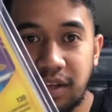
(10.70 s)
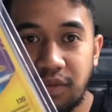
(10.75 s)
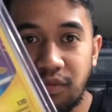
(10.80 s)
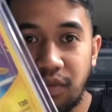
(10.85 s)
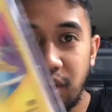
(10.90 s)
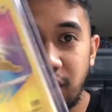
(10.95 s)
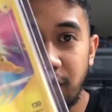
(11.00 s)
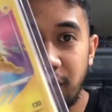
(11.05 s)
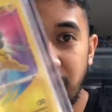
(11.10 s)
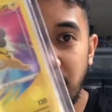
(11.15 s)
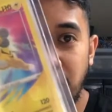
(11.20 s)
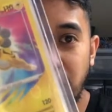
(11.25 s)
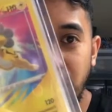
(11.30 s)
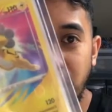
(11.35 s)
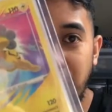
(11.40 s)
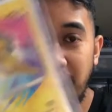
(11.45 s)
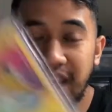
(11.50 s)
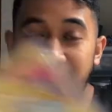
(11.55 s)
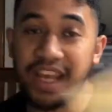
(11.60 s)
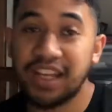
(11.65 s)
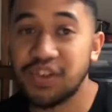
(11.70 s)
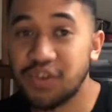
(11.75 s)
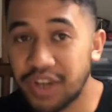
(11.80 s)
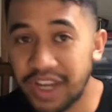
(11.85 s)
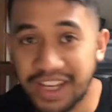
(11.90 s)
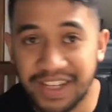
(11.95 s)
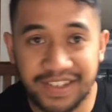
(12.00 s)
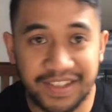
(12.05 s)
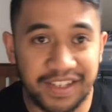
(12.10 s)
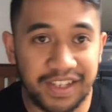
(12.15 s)
rare Raikou. And as you
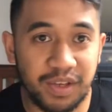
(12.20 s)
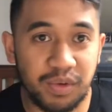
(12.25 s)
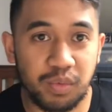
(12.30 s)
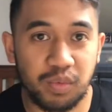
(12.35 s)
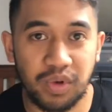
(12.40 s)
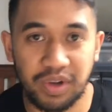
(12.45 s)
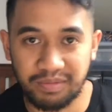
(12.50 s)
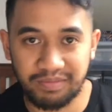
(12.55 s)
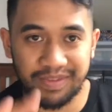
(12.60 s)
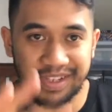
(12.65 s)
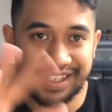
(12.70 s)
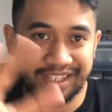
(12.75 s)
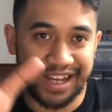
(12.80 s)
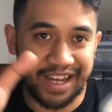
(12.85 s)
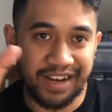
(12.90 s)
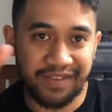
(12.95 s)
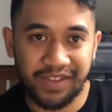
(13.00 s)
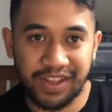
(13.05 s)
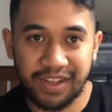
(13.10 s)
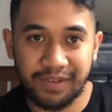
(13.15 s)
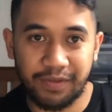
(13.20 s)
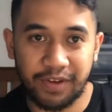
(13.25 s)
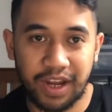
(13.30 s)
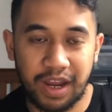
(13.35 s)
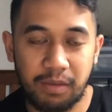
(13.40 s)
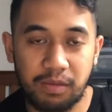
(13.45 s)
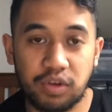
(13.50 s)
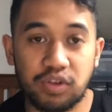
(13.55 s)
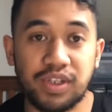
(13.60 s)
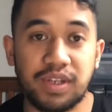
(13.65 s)
can see, uh, it's kind of a different
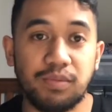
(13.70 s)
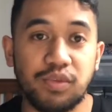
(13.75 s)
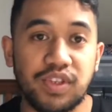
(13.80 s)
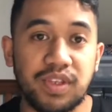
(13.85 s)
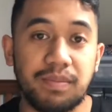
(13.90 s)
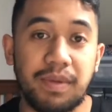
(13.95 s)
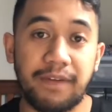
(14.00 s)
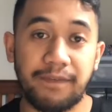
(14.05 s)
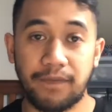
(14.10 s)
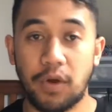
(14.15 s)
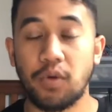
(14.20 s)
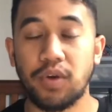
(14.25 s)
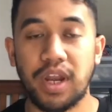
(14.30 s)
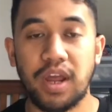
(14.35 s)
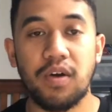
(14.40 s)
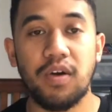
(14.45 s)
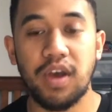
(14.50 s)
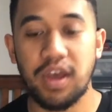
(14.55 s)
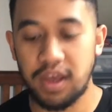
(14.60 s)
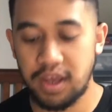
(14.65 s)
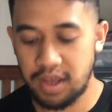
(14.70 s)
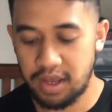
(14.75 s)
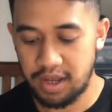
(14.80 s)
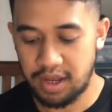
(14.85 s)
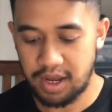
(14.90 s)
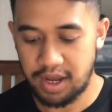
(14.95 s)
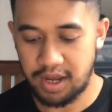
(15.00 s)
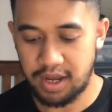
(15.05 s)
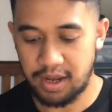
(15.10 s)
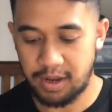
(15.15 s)
camera because I'm using my phone now.
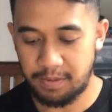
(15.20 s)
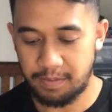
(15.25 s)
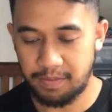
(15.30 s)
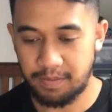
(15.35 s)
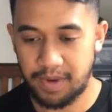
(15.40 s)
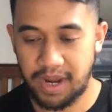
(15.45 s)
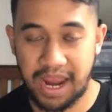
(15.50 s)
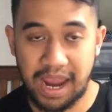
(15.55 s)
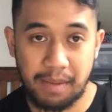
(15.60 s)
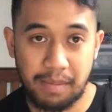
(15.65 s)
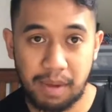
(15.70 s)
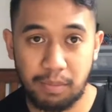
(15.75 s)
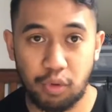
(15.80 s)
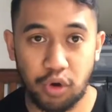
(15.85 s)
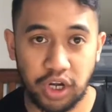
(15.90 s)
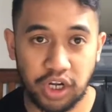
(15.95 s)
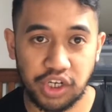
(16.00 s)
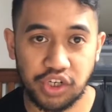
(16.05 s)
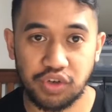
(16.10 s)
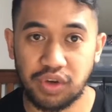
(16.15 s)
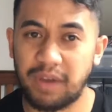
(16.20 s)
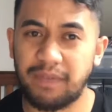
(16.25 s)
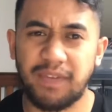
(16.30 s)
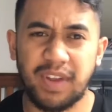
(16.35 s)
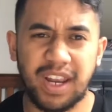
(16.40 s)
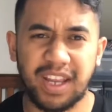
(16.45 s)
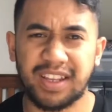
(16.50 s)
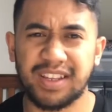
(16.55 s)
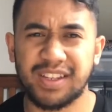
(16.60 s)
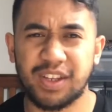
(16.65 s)
Um, and my point issue, I feel
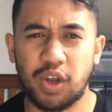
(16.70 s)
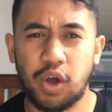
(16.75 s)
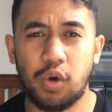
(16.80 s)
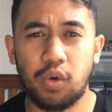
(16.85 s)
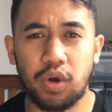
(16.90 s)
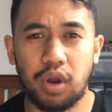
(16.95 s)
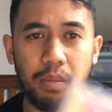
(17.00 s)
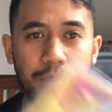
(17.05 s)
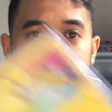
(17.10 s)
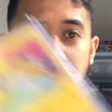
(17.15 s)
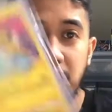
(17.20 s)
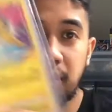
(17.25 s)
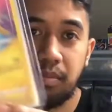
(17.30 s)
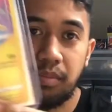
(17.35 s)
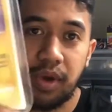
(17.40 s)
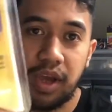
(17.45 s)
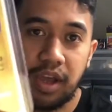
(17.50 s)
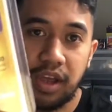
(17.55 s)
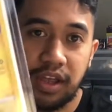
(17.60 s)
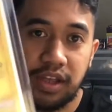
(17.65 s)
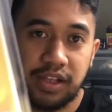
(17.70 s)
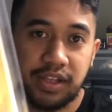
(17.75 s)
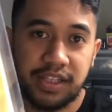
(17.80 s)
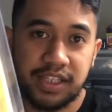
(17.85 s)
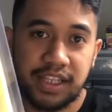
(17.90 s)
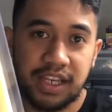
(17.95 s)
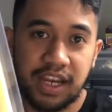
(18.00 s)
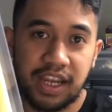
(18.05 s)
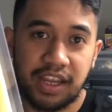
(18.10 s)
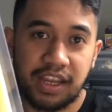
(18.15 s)
like it's a whole lot better, but
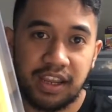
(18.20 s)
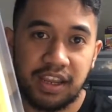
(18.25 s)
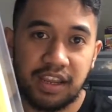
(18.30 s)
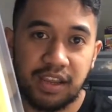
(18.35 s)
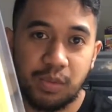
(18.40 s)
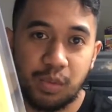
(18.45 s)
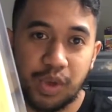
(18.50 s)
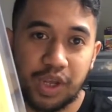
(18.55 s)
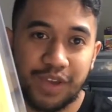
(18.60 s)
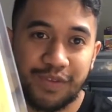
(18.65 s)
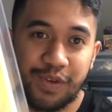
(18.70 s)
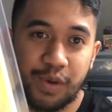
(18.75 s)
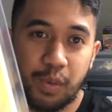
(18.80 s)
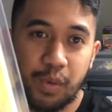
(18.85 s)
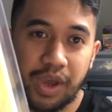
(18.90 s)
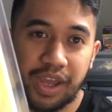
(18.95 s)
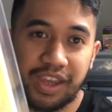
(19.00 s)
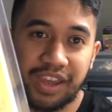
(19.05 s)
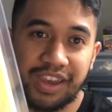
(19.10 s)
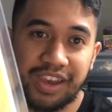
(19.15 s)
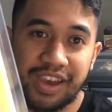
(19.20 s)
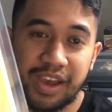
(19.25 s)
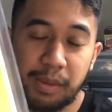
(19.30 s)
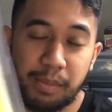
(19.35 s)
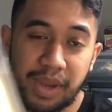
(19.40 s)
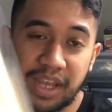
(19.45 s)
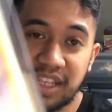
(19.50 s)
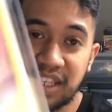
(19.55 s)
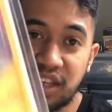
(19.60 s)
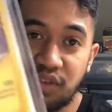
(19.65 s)
today we are giving away
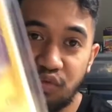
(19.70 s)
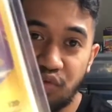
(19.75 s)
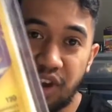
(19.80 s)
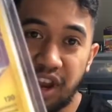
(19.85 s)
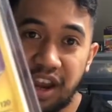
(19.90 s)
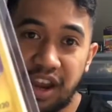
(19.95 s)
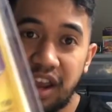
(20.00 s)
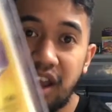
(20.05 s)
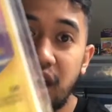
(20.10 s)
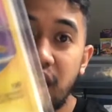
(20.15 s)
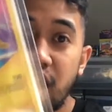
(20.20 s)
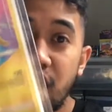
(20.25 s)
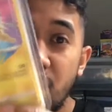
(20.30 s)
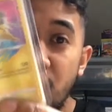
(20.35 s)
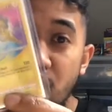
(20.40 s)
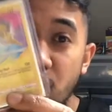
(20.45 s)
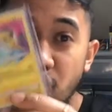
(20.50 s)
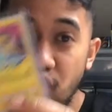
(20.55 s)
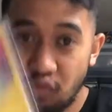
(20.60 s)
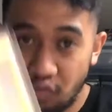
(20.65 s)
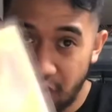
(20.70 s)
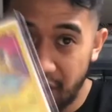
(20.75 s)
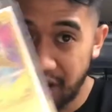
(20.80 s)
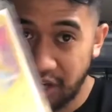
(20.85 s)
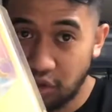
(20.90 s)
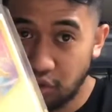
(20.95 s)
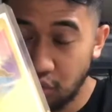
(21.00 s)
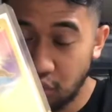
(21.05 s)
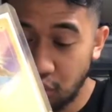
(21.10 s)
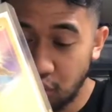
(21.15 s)
amazing rare
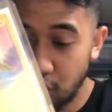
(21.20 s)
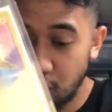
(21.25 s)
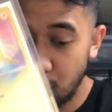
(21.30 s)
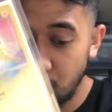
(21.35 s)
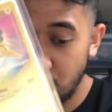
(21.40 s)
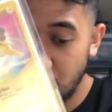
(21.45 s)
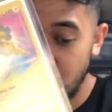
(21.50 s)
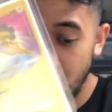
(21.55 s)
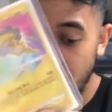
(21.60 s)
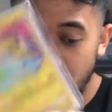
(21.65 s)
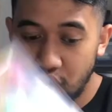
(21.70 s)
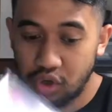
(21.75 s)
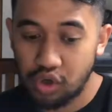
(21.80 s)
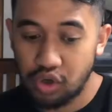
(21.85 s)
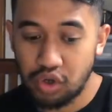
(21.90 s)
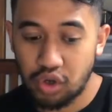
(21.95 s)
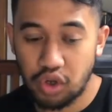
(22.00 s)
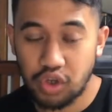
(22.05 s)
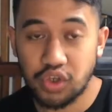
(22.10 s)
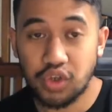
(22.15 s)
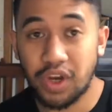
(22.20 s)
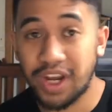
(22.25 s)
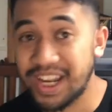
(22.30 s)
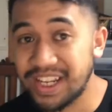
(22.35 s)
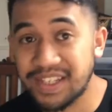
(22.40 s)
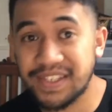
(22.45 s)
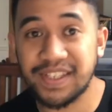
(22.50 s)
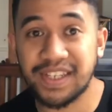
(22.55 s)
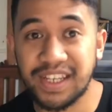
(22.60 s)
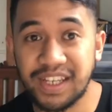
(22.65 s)
Raikou. So
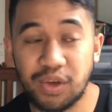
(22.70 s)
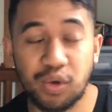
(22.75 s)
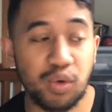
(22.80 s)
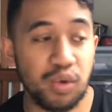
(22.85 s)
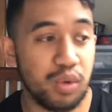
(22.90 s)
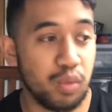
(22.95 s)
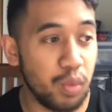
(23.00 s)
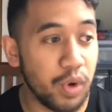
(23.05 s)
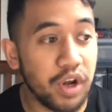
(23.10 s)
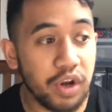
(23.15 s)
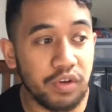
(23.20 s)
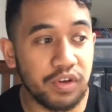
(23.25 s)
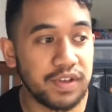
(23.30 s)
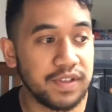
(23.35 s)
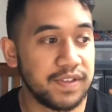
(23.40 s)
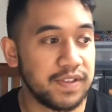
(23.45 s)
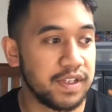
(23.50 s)
let's see who the winner is.